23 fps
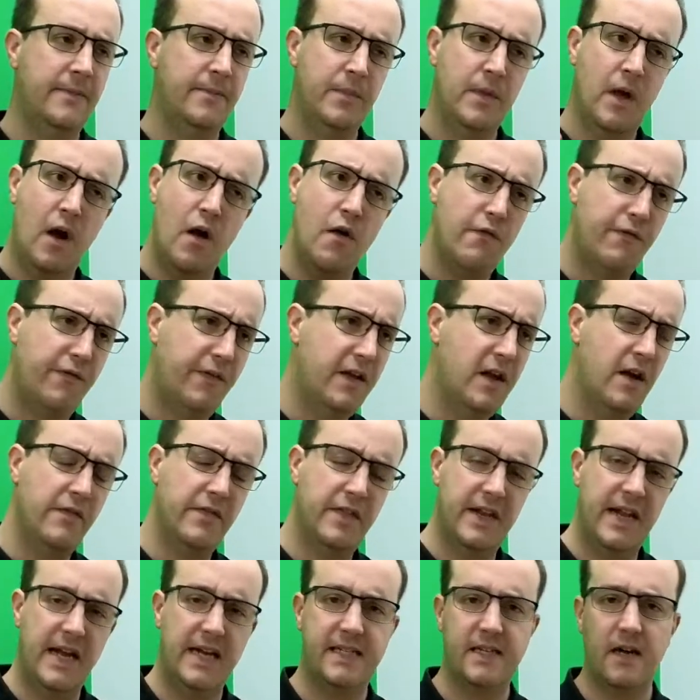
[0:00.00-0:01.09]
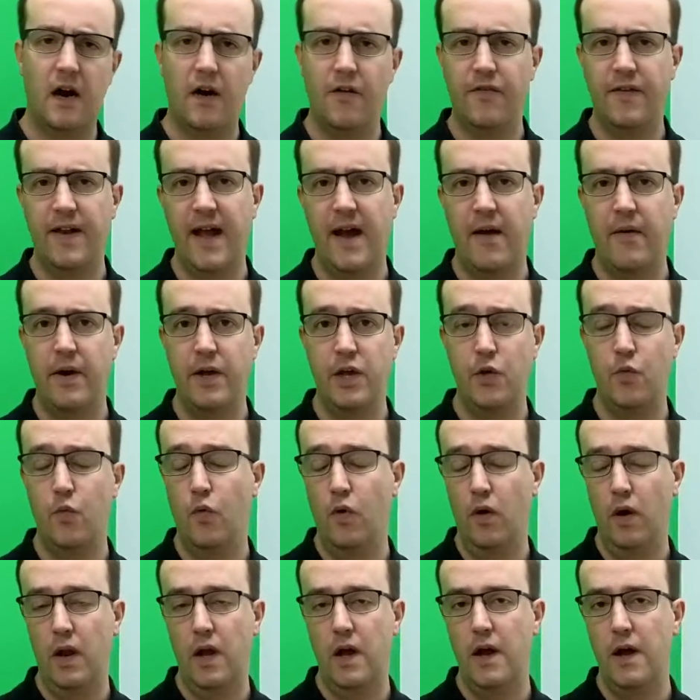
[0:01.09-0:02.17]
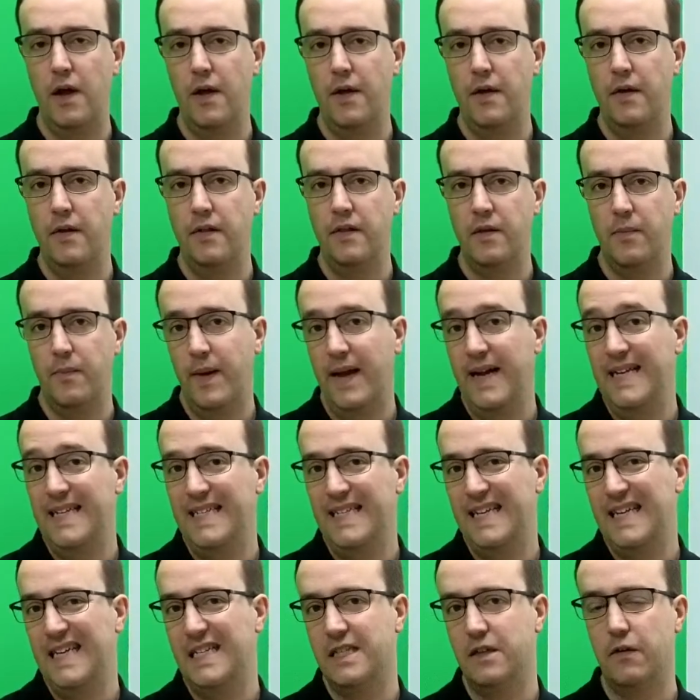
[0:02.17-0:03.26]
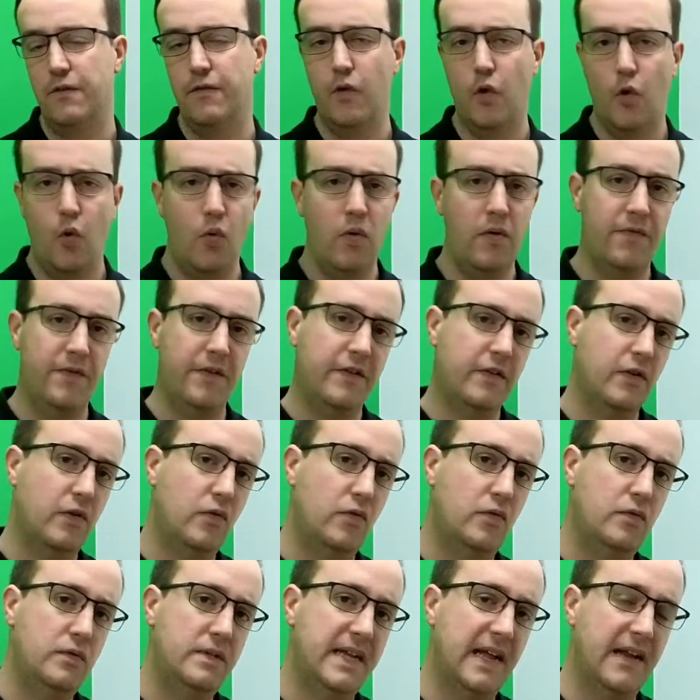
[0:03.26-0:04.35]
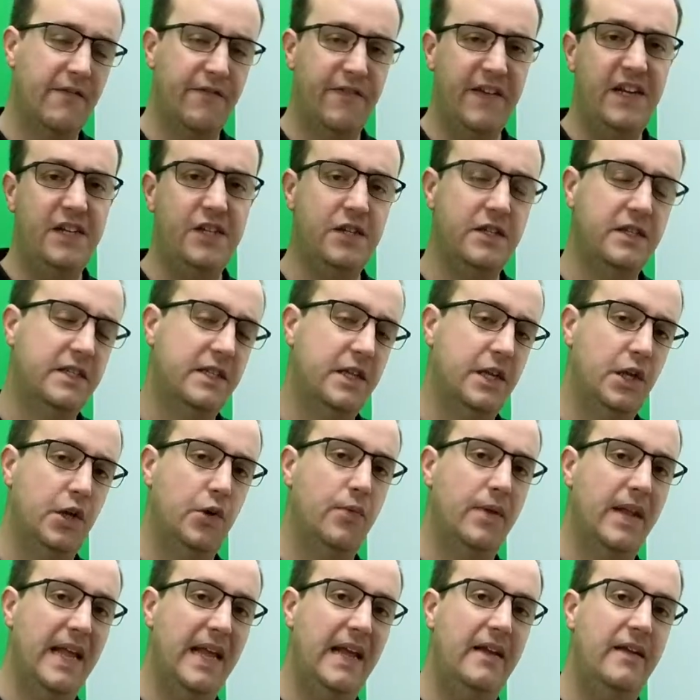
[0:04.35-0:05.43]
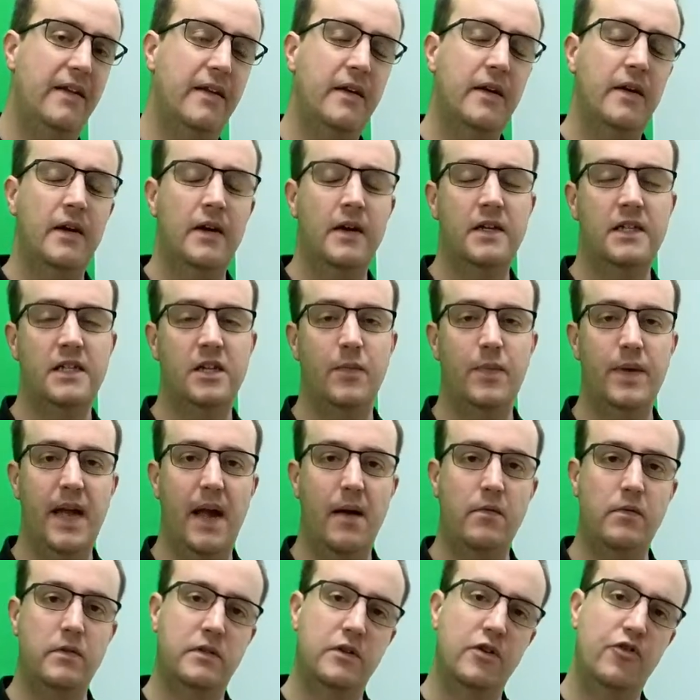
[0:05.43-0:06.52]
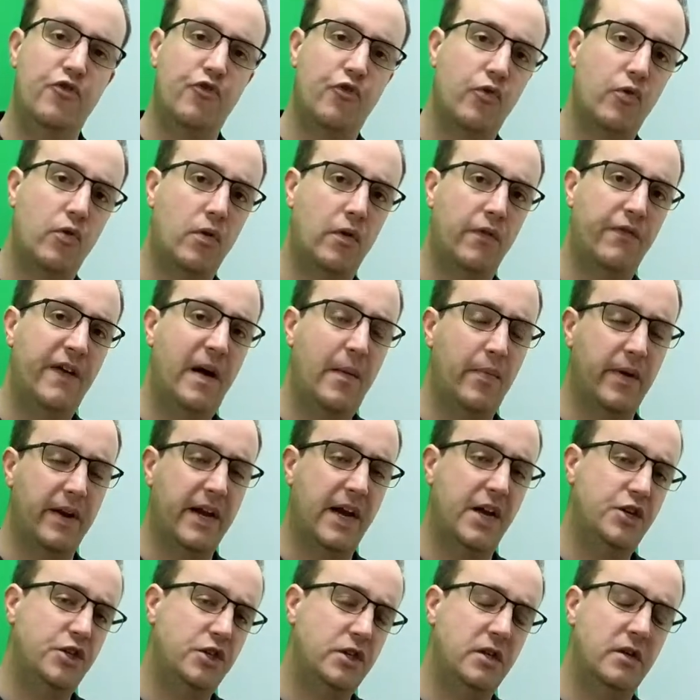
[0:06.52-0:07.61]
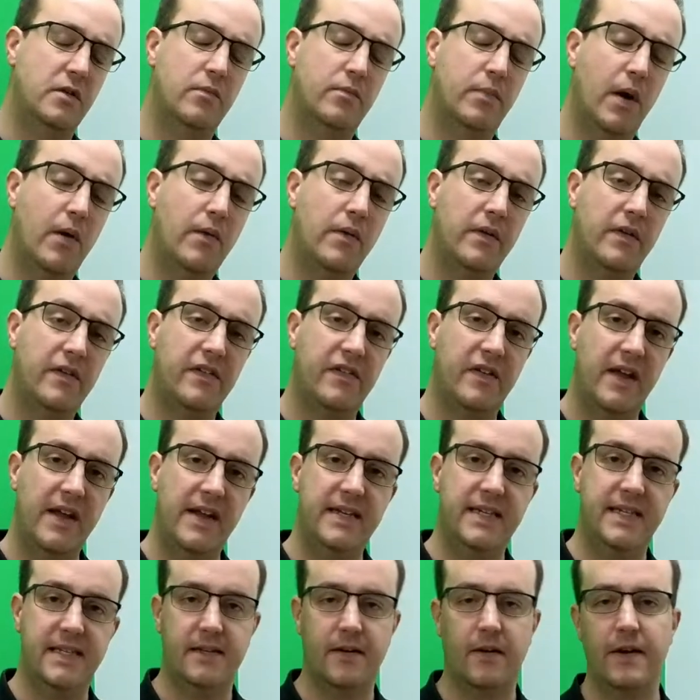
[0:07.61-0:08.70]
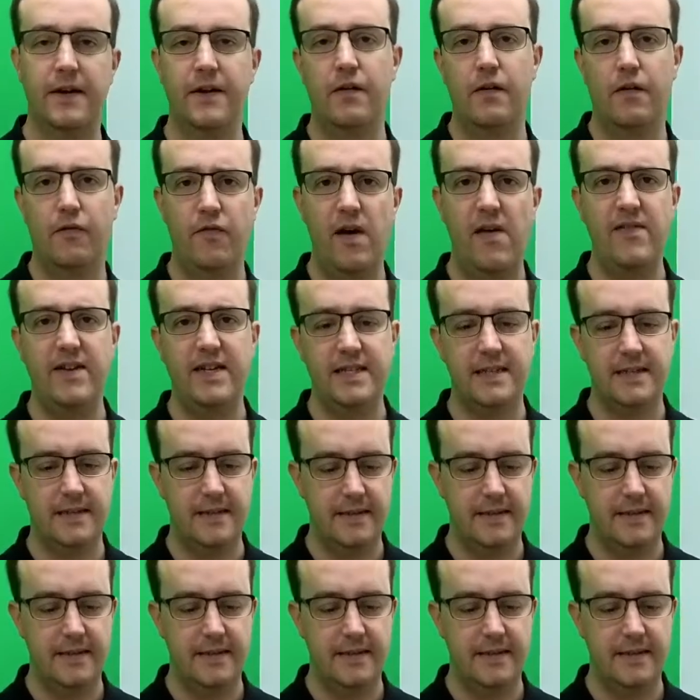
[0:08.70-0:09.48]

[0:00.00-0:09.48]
hopefully over the next half an hour you will learn the basics of all of the tools and features that you need to be able to draw fabrication components inside of Revit.